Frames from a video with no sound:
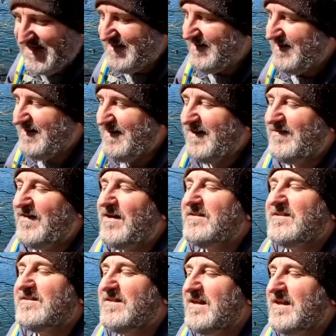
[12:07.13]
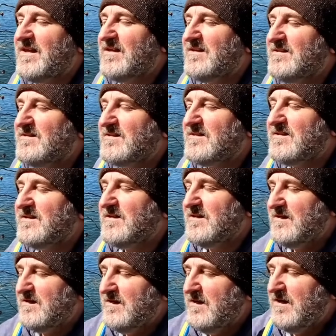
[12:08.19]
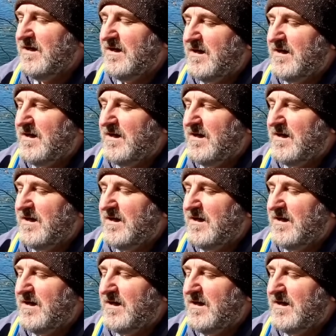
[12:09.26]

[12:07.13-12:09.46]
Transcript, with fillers: She's my compass to reduce thousands of